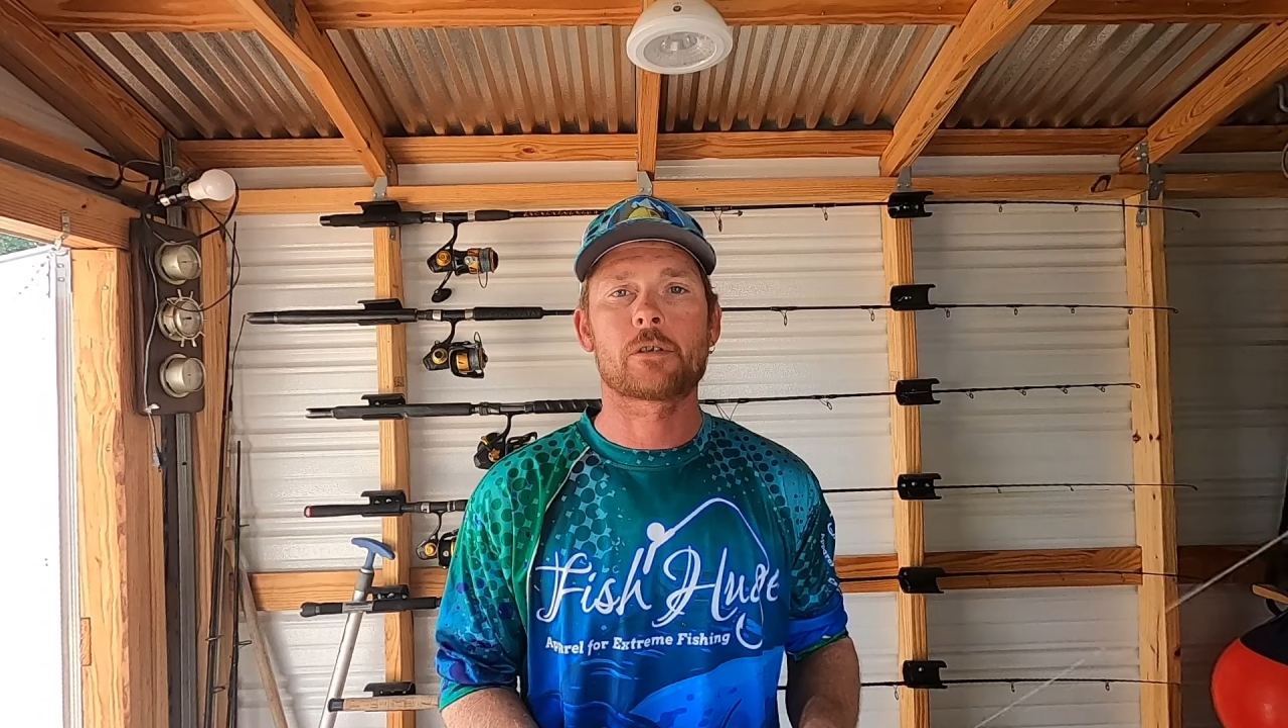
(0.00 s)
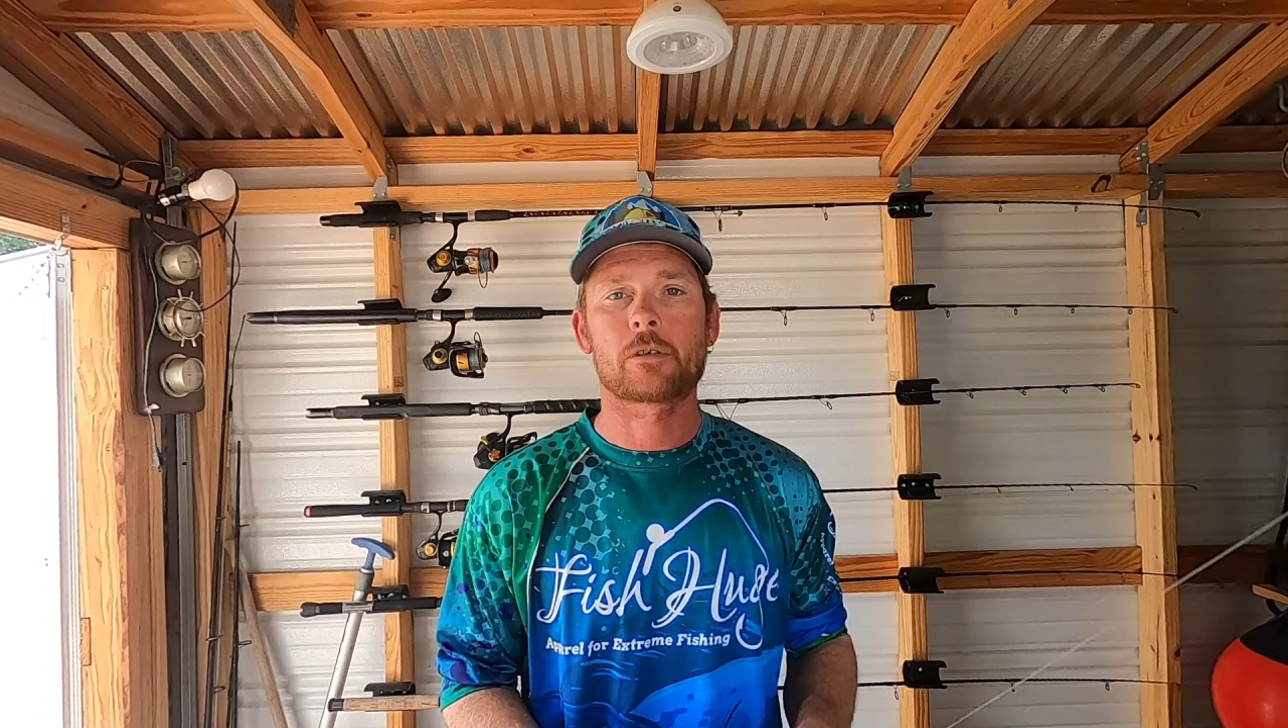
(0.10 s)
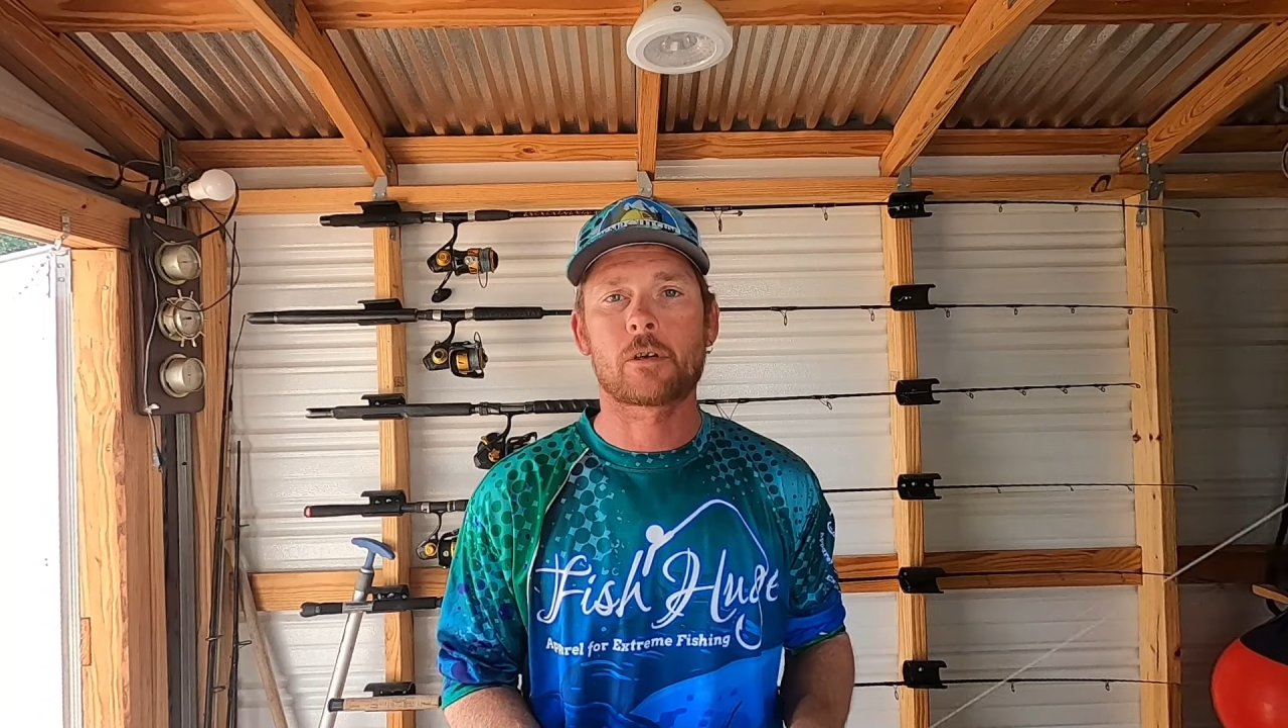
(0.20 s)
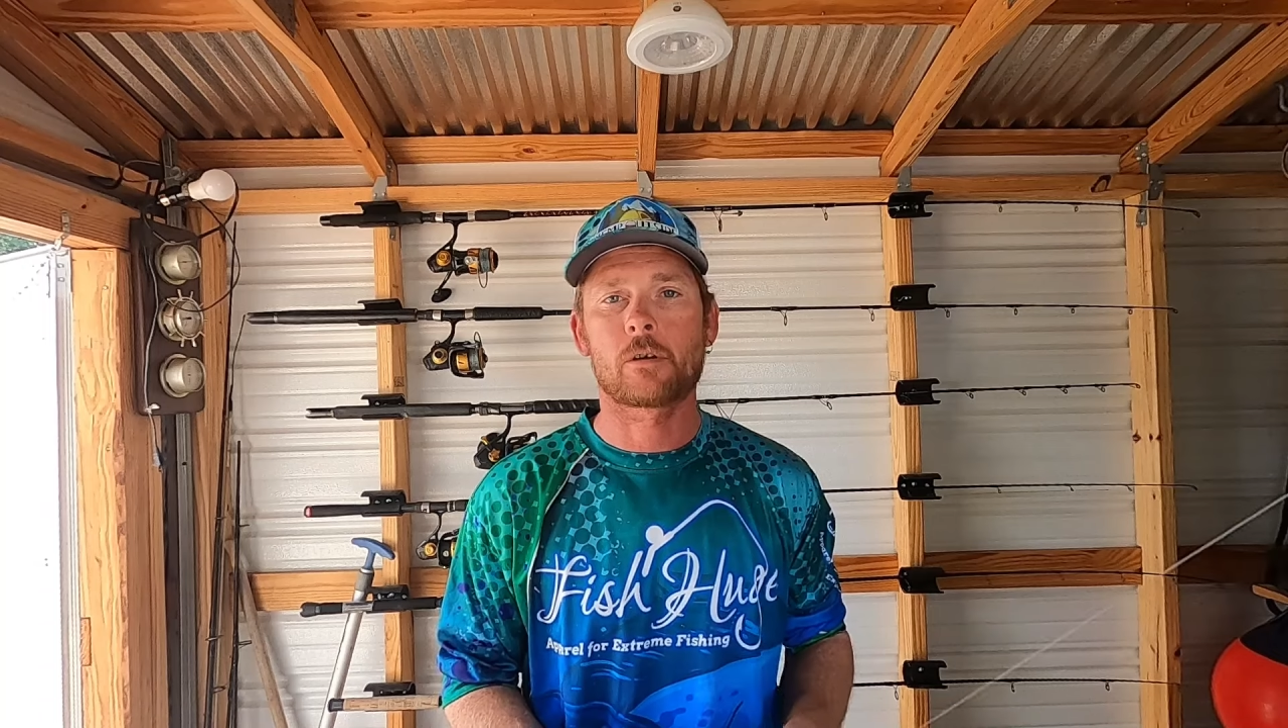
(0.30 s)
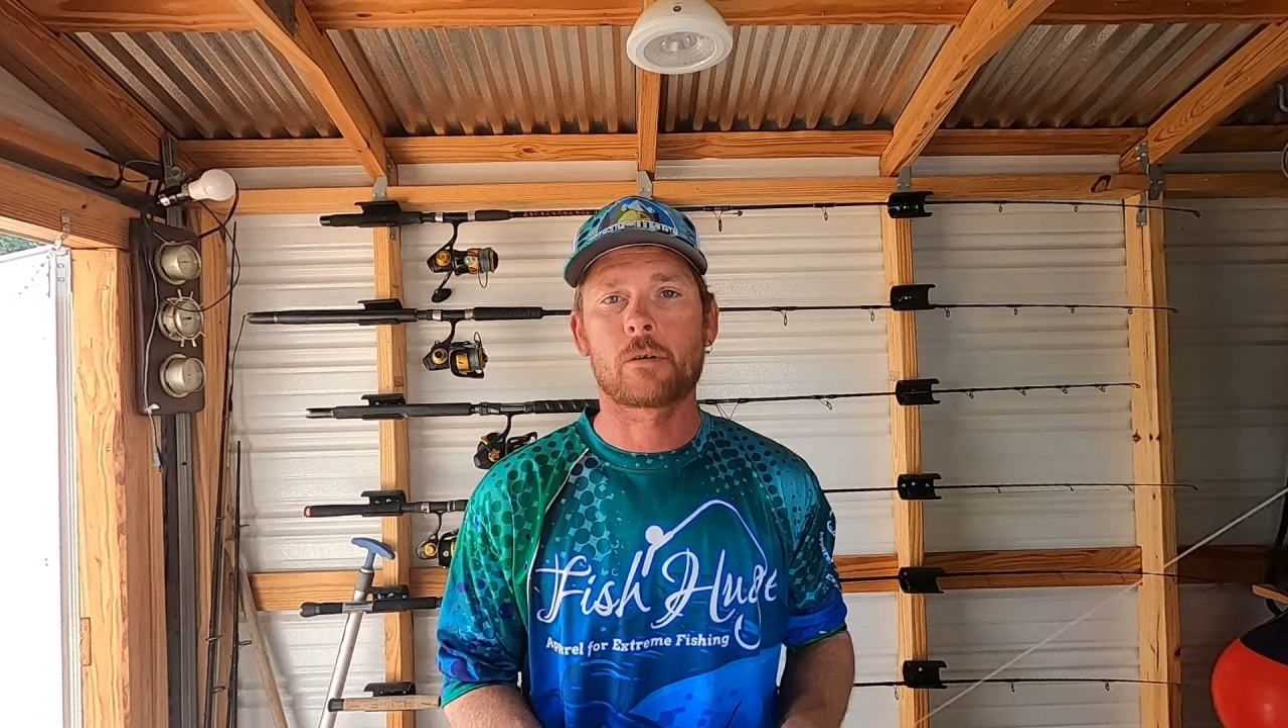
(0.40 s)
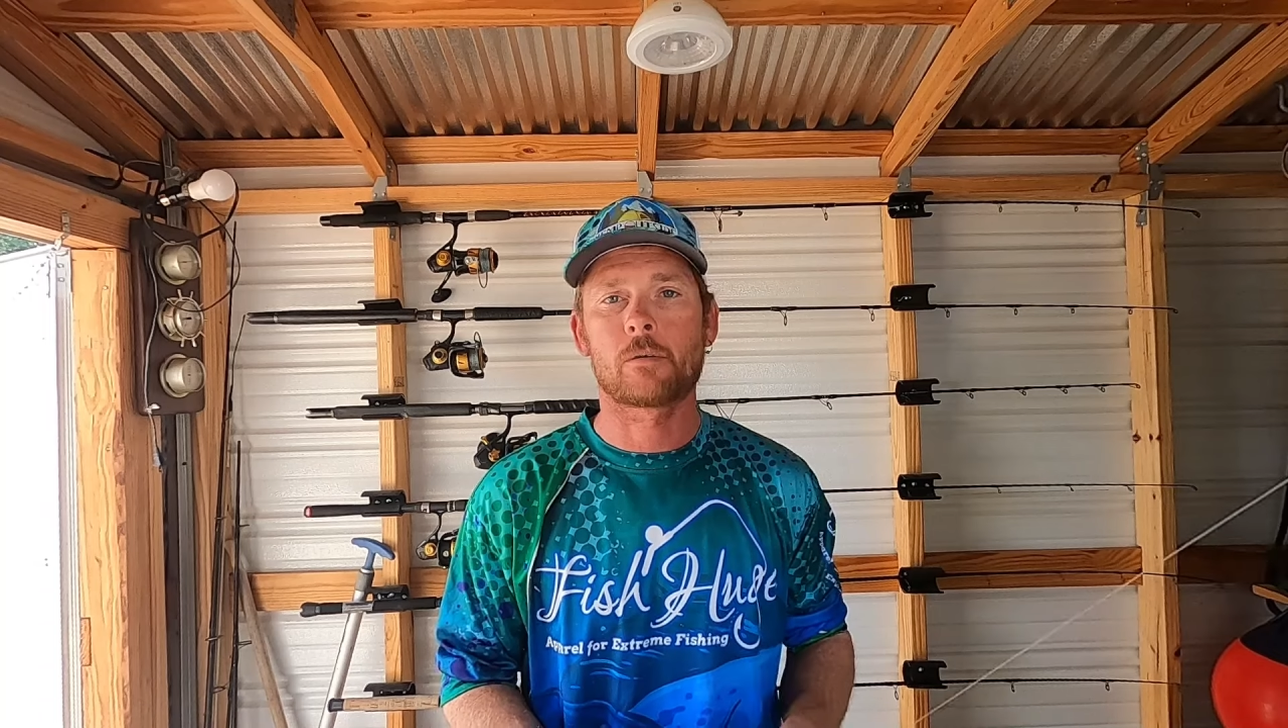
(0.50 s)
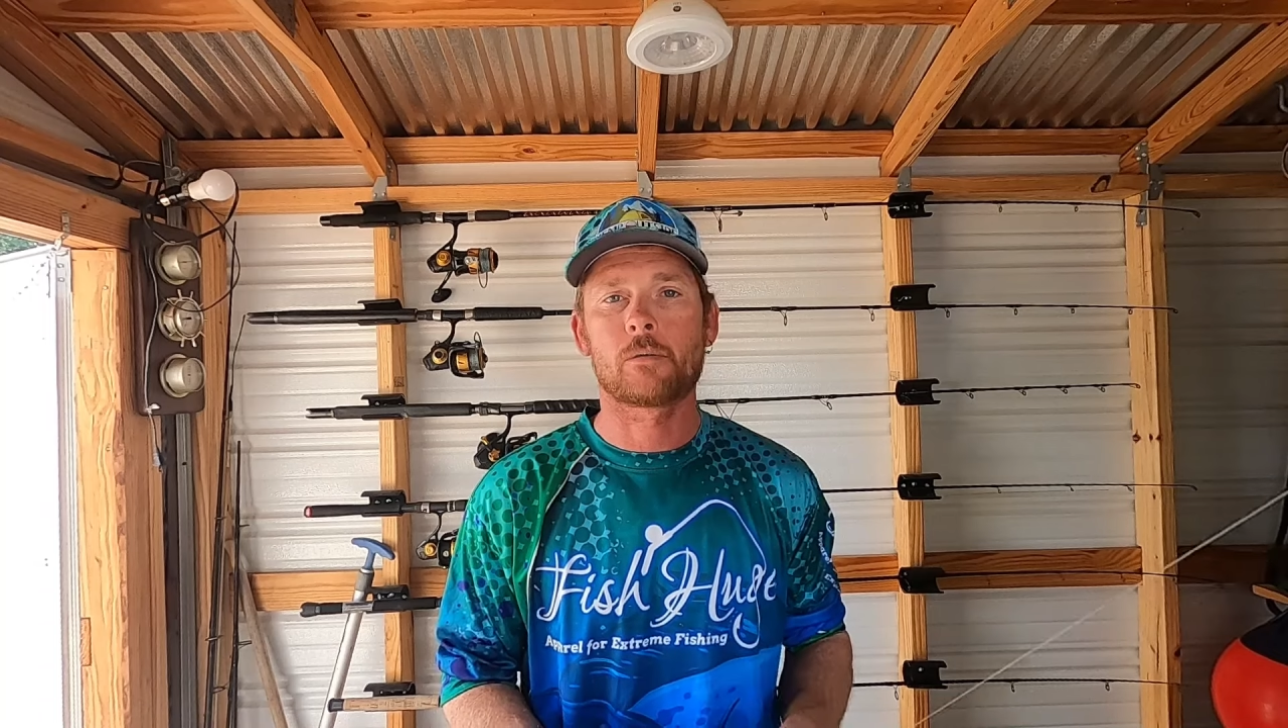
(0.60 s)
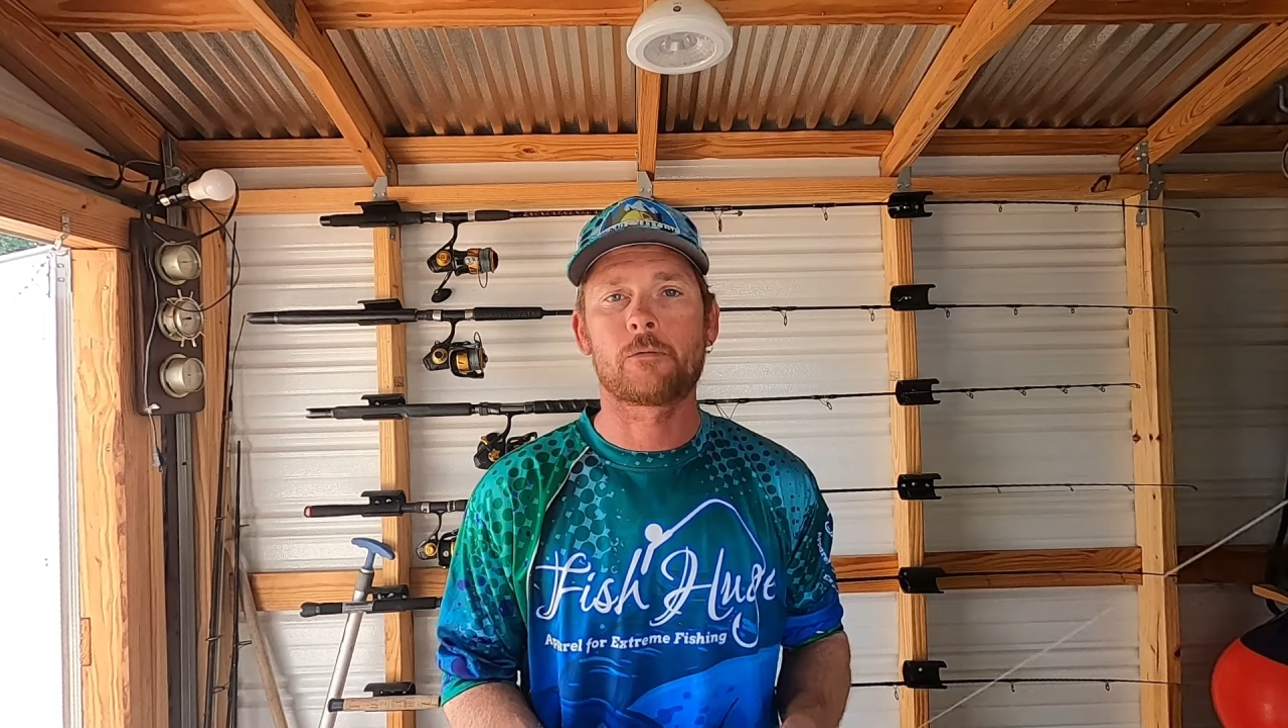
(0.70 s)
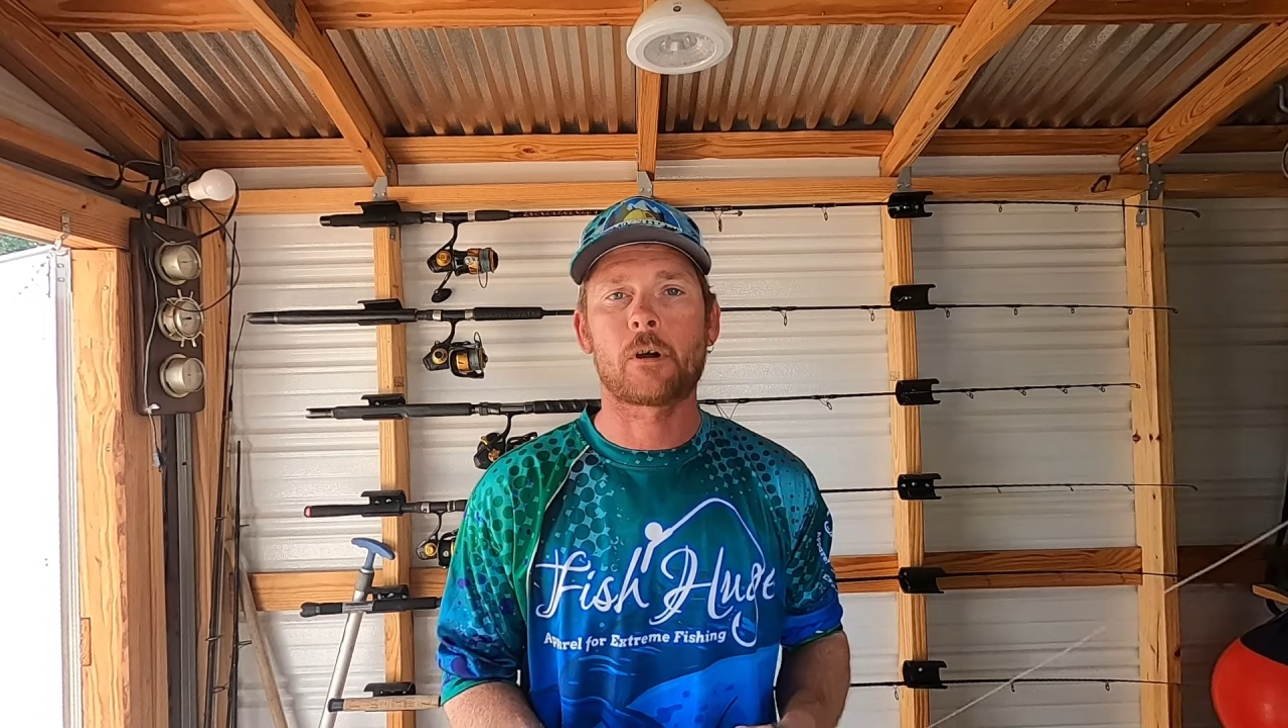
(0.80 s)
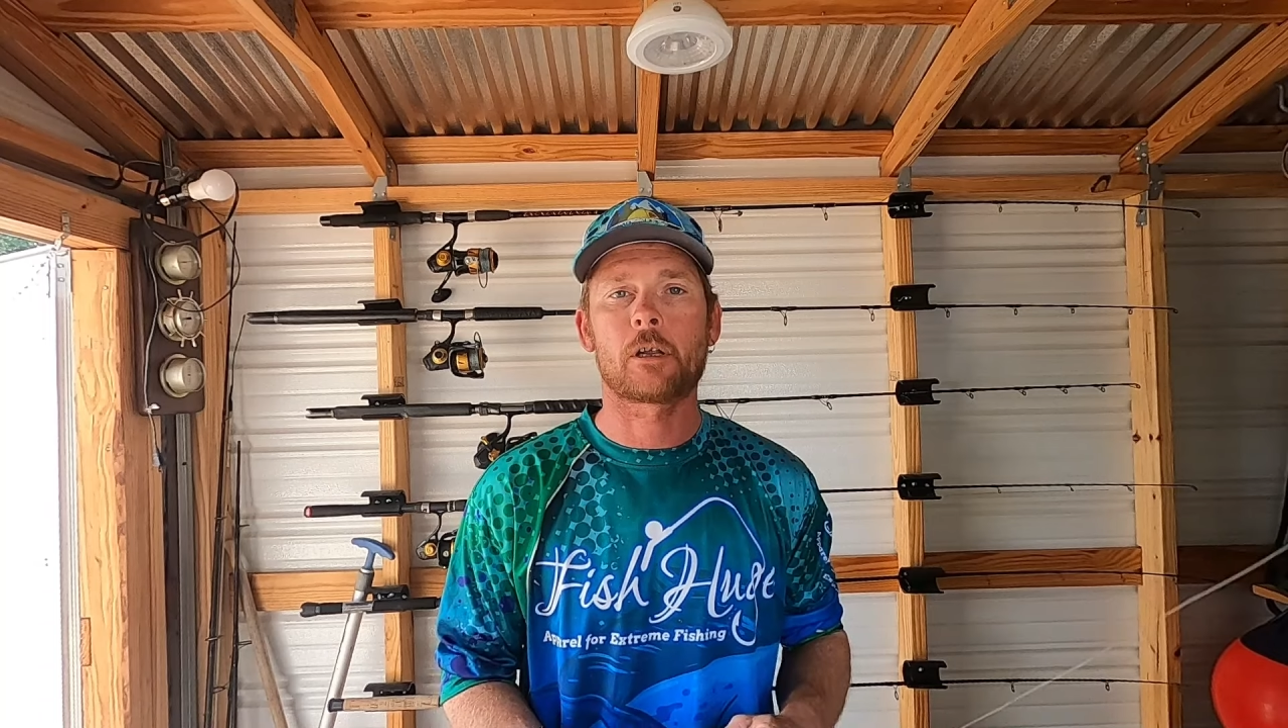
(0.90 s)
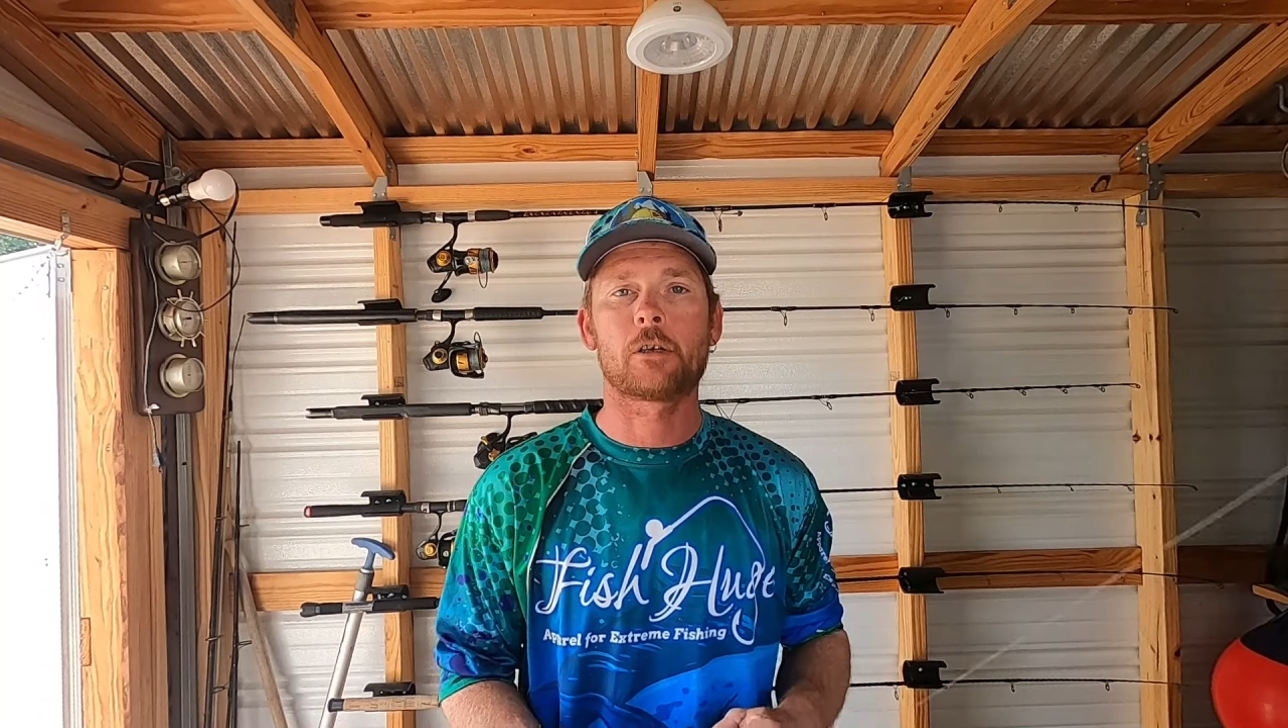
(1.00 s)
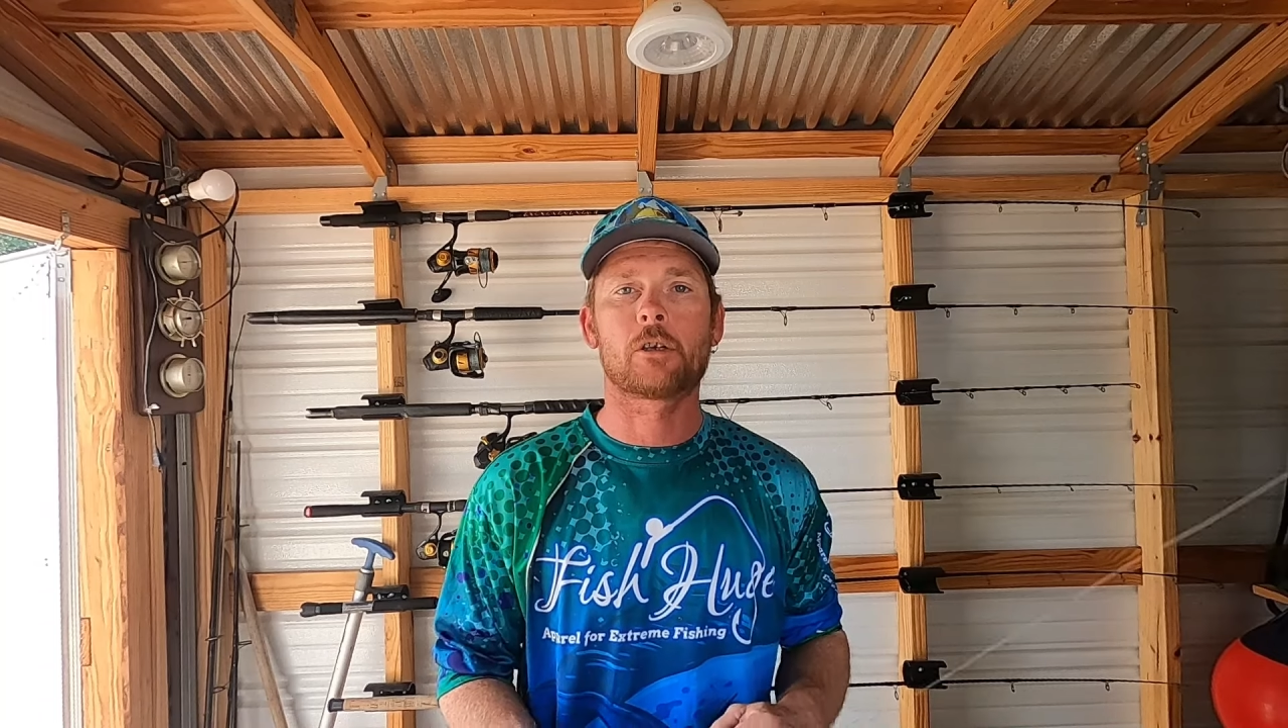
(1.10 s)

So we find